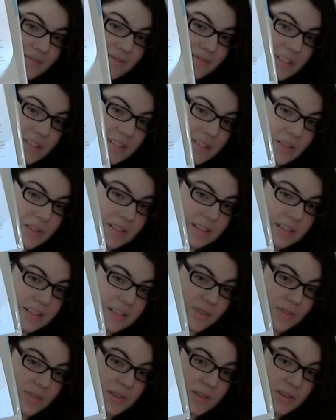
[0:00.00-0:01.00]
So you can see
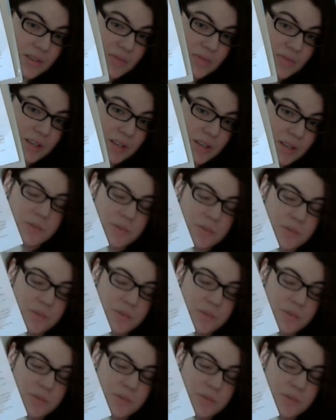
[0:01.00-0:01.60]
footnote, footnote.